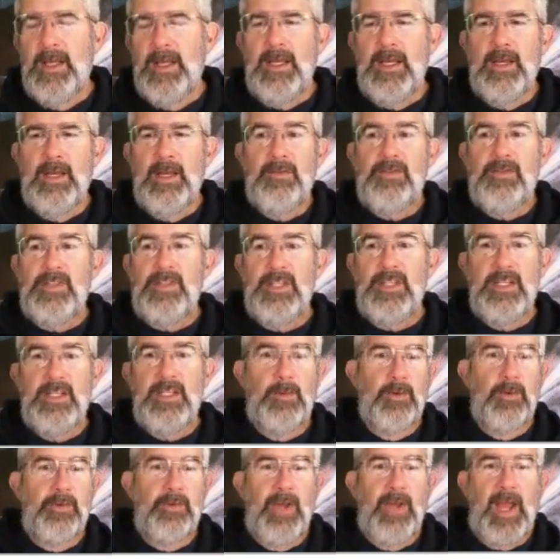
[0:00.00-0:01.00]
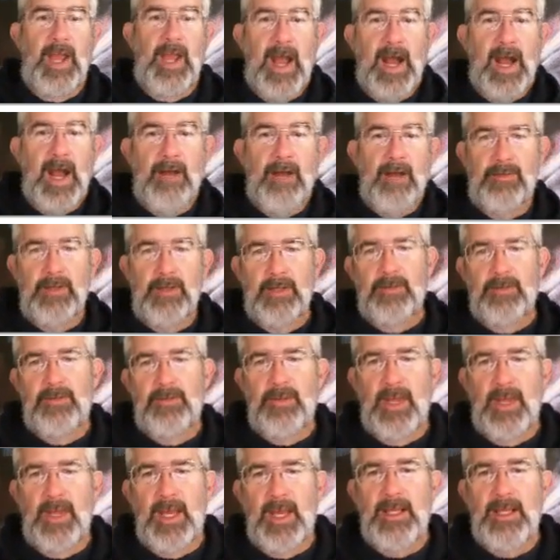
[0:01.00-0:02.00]
If T equals a half,
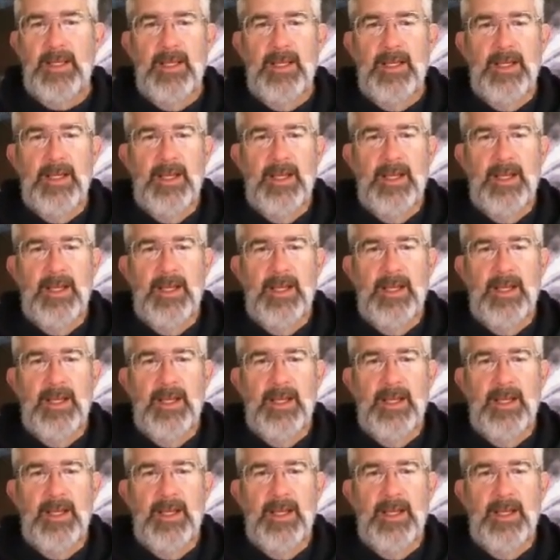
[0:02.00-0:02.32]
let's say,